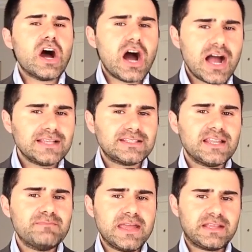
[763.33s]
I
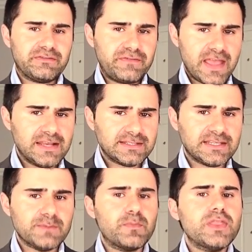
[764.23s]
said make a
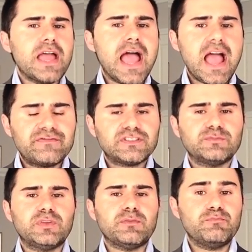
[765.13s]
fantasy, but they have to
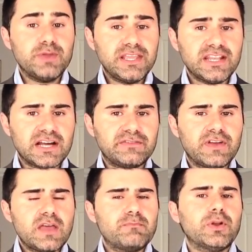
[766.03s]
be big enough,
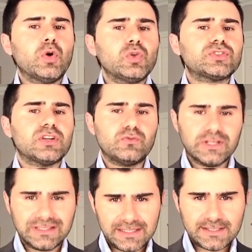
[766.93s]
but also
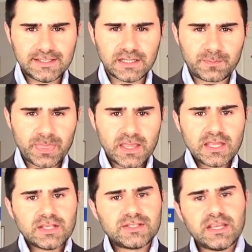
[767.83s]
realistic.
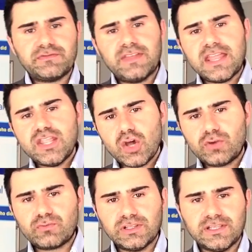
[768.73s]
See, if they're
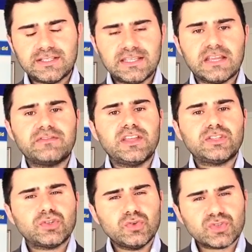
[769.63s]
not realistic, if they're
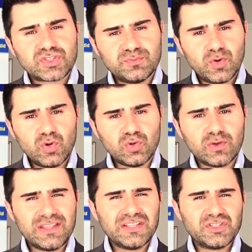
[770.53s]
too small
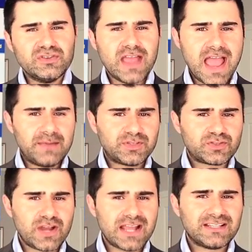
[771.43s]
and they're too
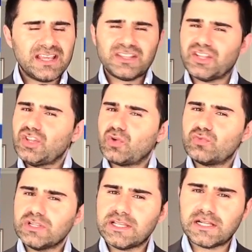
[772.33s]
abstract, they're not
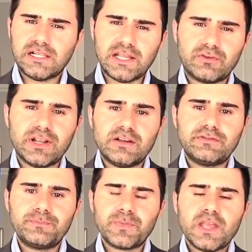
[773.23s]
really clear
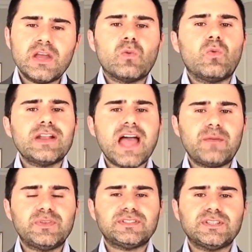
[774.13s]
enough, what
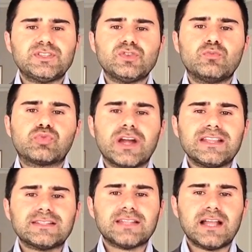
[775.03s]
happens is your brain
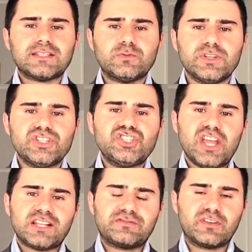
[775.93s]
starts to
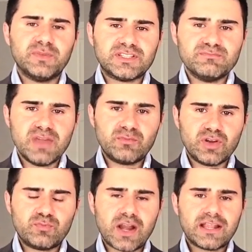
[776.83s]
inject from its memory
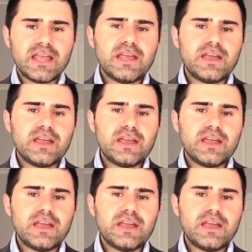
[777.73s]
bank,